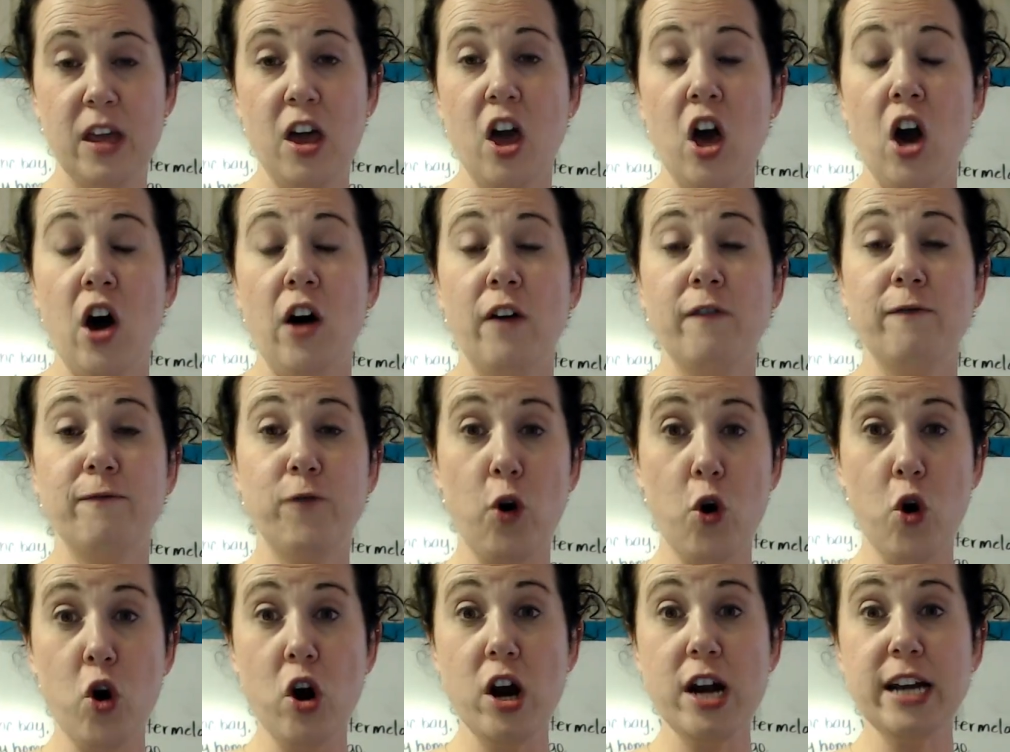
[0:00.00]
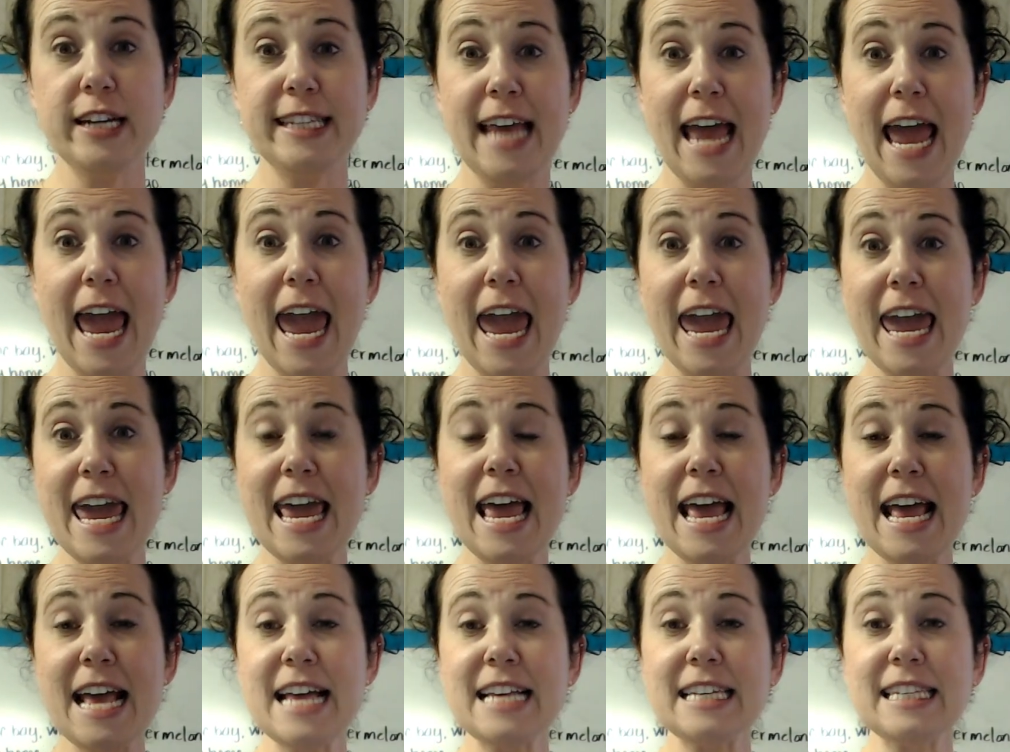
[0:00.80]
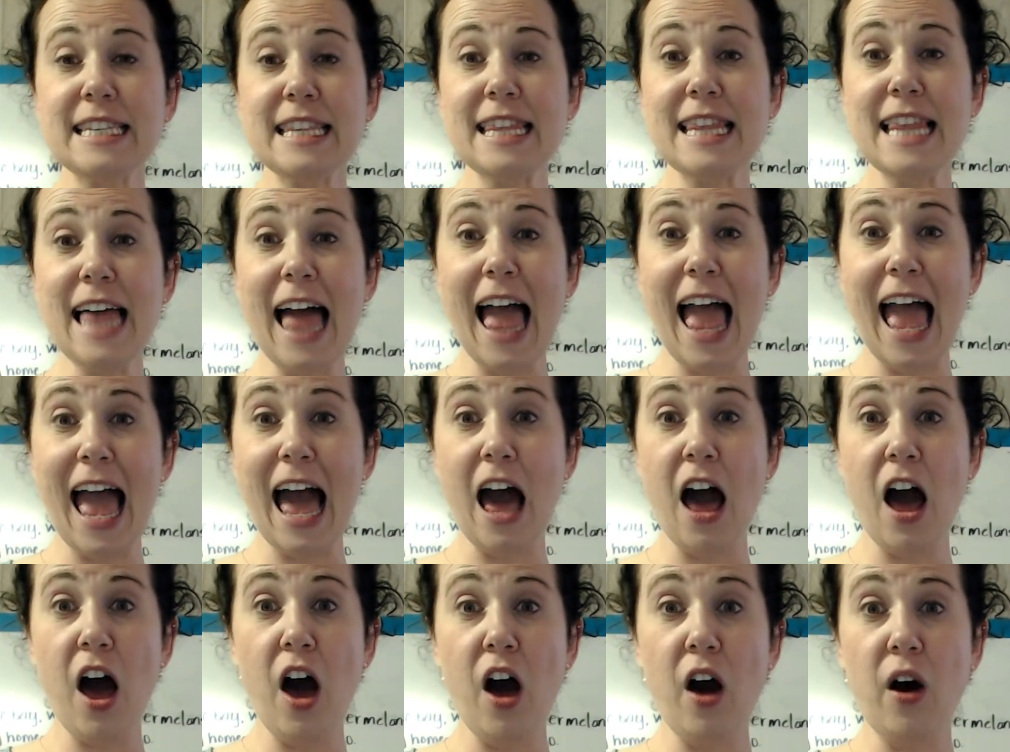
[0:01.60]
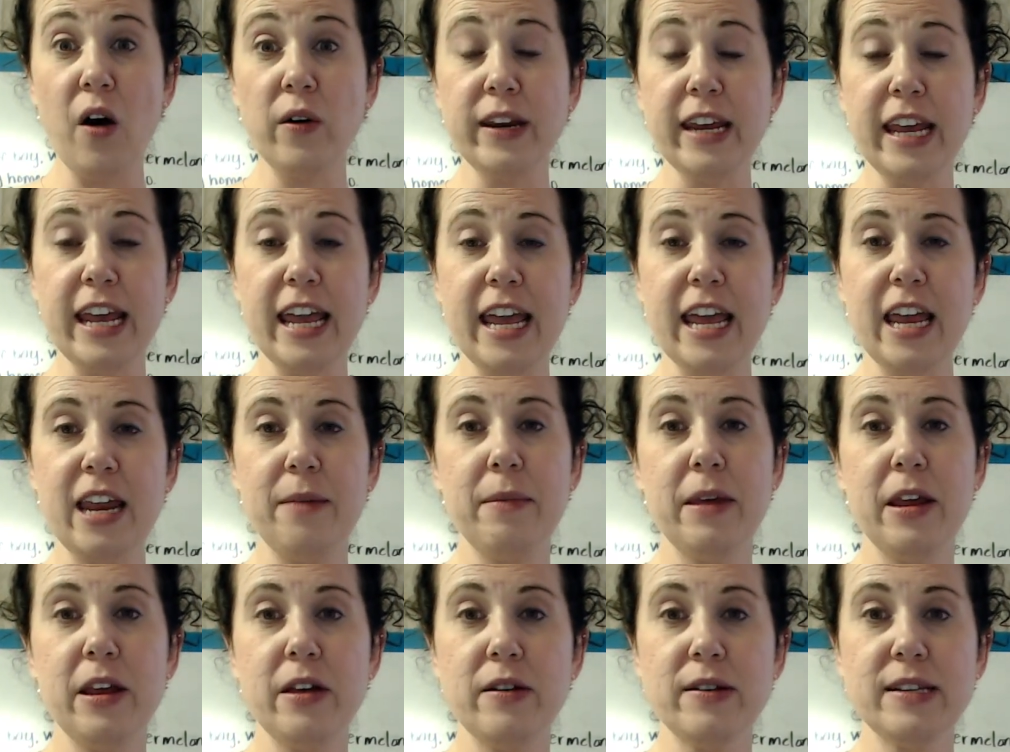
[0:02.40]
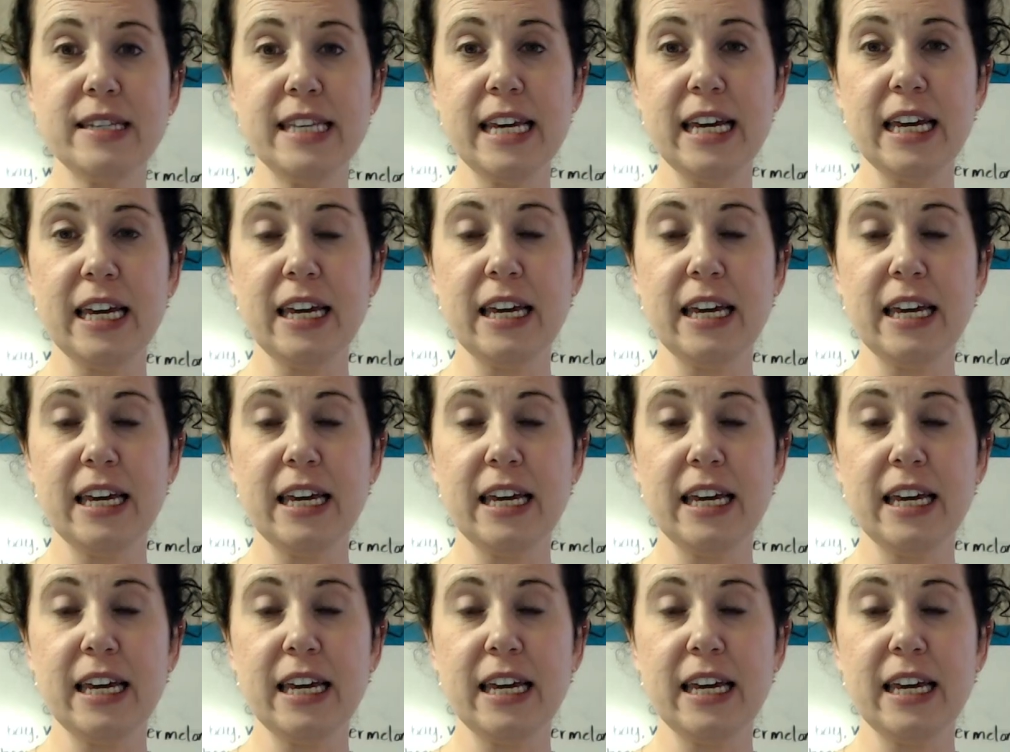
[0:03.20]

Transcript: Forte is loud in music.